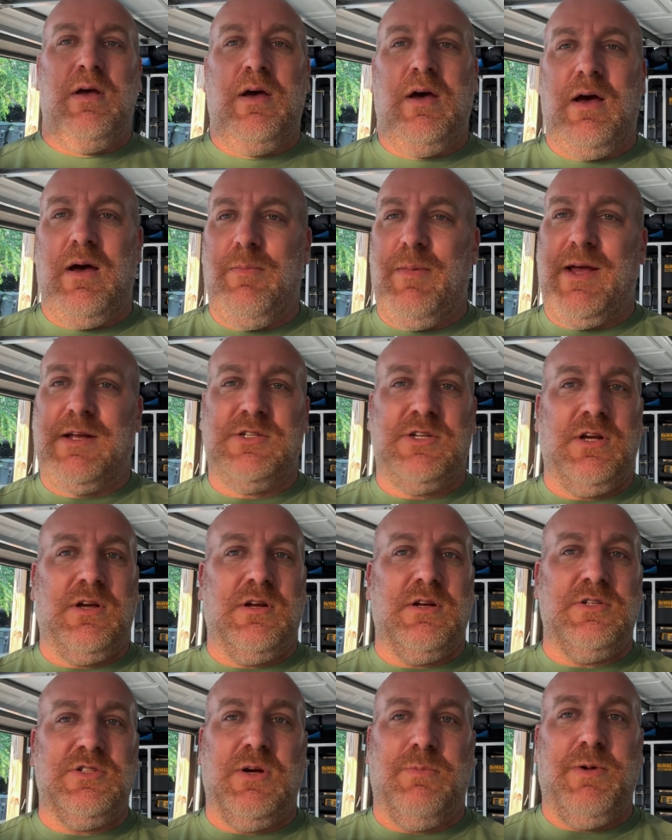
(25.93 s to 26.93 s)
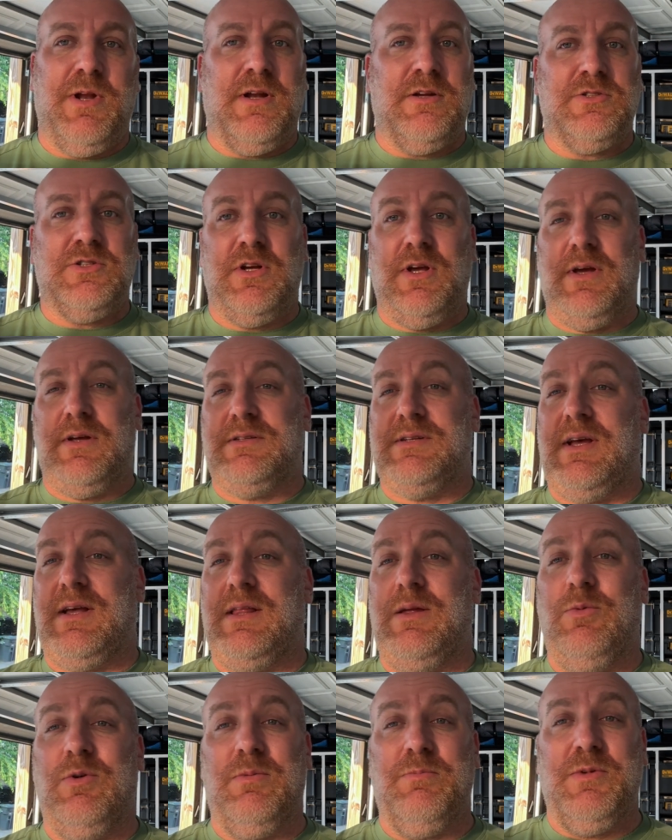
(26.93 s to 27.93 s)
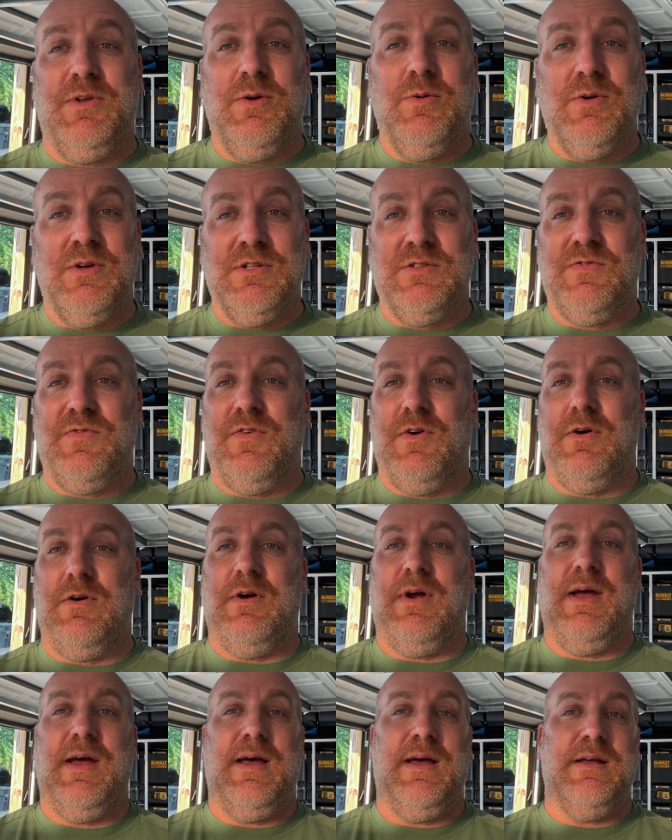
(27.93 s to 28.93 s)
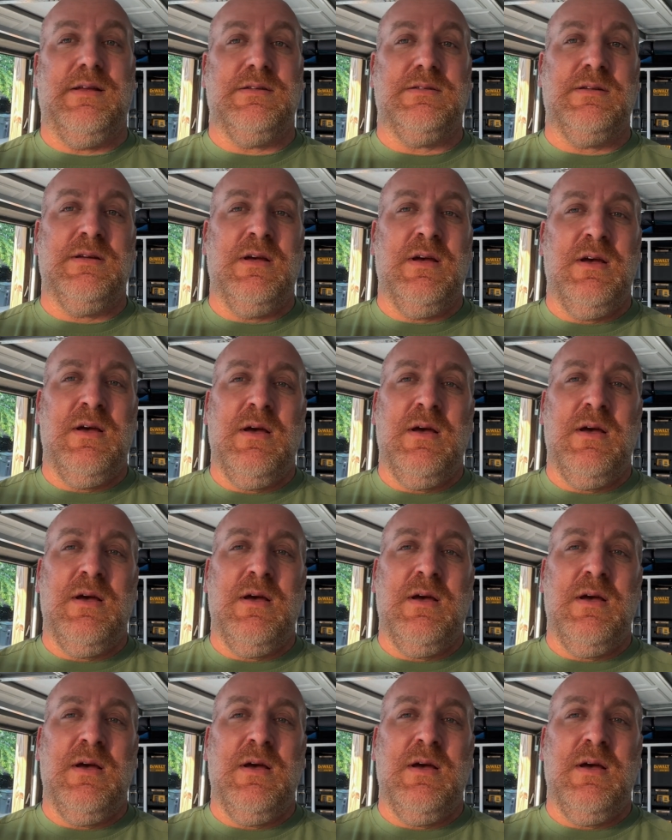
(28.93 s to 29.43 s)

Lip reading: I'm actually going to jump in. I'll show you exactly what I'm doing as far as